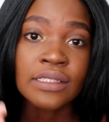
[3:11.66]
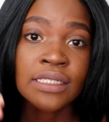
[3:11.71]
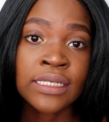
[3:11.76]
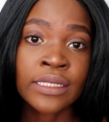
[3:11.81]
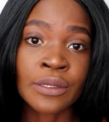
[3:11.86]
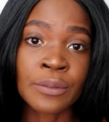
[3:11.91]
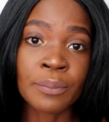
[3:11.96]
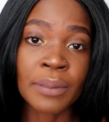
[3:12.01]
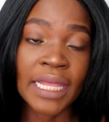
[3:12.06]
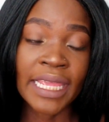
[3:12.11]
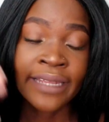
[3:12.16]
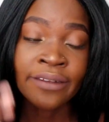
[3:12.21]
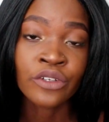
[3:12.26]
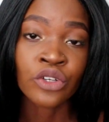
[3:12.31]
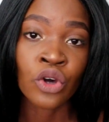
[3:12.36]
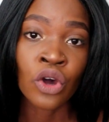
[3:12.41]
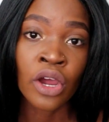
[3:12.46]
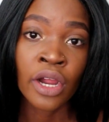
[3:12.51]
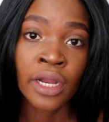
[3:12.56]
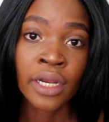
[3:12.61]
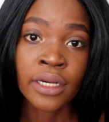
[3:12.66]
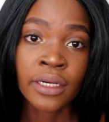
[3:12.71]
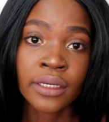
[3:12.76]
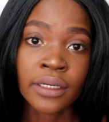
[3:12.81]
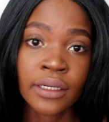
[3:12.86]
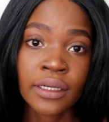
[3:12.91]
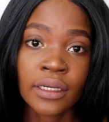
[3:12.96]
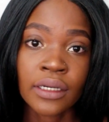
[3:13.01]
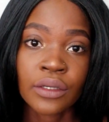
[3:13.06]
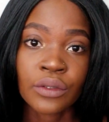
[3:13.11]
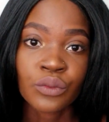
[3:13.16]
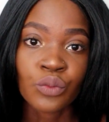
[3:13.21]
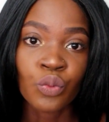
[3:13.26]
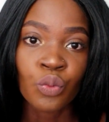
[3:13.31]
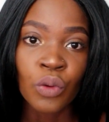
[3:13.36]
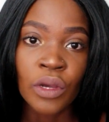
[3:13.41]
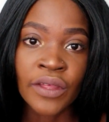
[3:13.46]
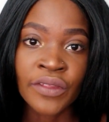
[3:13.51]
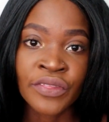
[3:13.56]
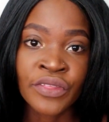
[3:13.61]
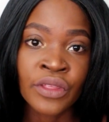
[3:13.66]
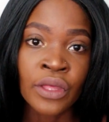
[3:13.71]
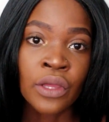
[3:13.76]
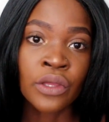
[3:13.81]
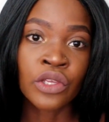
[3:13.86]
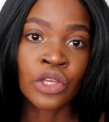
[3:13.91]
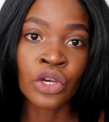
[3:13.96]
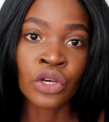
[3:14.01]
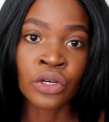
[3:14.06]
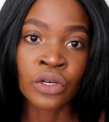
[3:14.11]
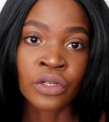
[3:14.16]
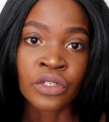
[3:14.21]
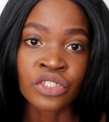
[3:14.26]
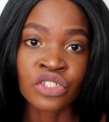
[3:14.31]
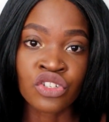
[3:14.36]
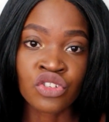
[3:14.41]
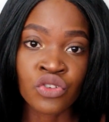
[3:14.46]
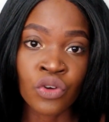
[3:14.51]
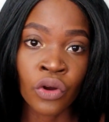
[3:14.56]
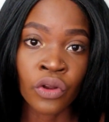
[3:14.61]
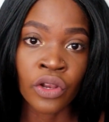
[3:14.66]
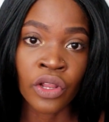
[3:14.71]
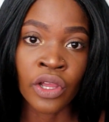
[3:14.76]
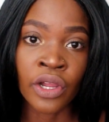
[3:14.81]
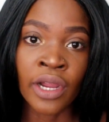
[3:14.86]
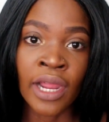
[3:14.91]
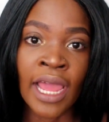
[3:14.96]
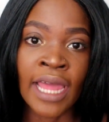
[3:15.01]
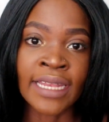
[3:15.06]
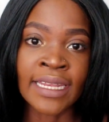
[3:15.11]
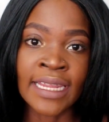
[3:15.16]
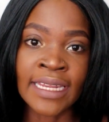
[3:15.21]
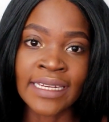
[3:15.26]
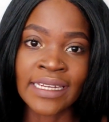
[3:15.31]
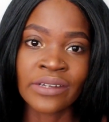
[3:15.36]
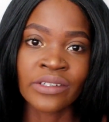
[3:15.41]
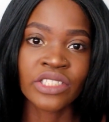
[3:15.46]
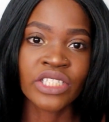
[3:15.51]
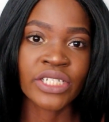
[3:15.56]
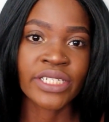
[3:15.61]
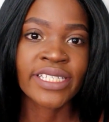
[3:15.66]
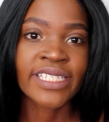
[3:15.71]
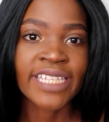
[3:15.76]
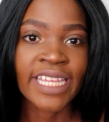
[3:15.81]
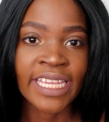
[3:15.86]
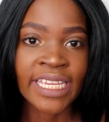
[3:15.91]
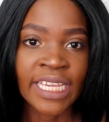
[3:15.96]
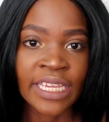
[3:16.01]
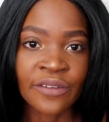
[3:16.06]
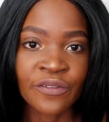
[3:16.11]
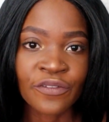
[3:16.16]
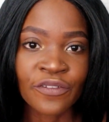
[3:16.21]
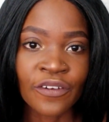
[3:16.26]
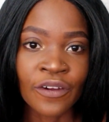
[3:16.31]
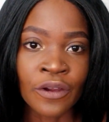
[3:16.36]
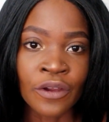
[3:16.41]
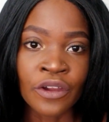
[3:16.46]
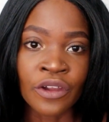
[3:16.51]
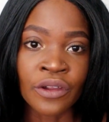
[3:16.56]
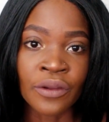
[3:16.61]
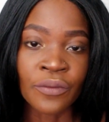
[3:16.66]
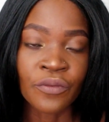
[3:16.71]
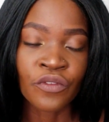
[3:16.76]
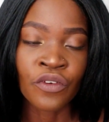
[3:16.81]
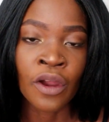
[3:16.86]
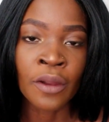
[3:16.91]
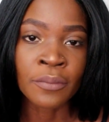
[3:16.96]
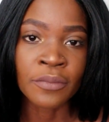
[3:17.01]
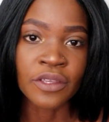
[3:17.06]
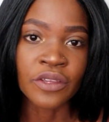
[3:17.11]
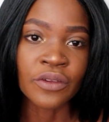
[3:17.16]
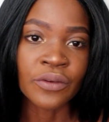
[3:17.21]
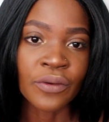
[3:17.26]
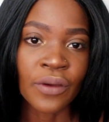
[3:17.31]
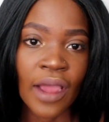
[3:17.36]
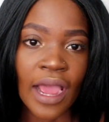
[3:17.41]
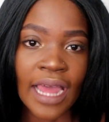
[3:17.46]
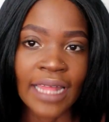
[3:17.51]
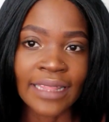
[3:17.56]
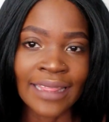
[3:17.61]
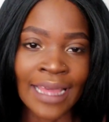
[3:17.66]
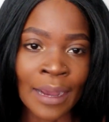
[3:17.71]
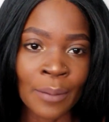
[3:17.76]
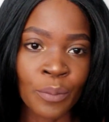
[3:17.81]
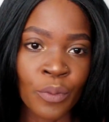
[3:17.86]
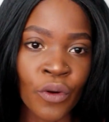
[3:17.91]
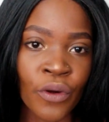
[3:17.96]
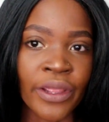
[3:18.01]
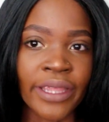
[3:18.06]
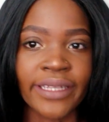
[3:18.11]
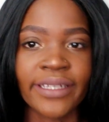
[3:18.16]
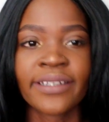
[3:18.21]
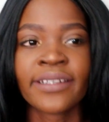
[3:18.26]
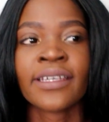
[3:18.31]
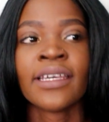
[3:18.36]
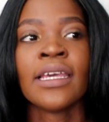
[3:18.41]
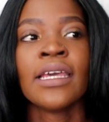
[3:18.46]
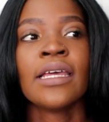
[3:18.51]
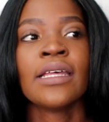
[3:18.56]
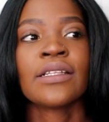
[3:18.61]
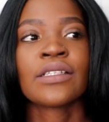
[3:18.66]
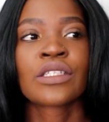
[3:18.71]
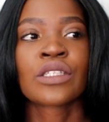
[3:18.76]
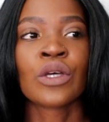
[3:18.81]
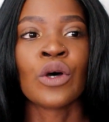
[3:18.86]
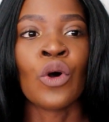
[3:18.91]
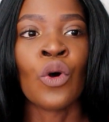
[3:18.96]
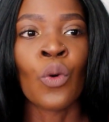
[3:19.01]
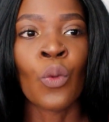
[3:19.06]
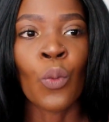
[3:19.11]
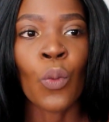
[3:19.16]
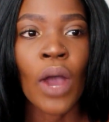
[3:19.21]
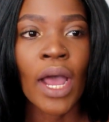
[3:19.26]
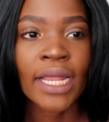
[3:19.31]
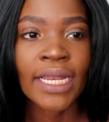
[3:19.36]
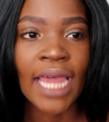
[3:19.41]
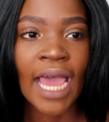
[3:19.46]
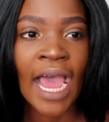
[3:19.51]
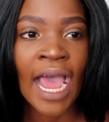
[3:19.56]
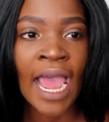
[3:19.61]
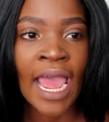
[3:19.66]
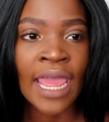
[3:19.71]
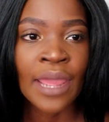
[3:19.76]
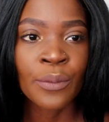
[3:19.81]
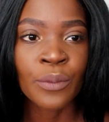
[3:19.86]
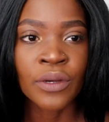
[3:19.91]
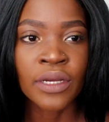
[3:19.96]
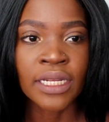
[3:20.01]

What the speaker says: the plane door with your stroller, and then they would just take it from you at that point. So what I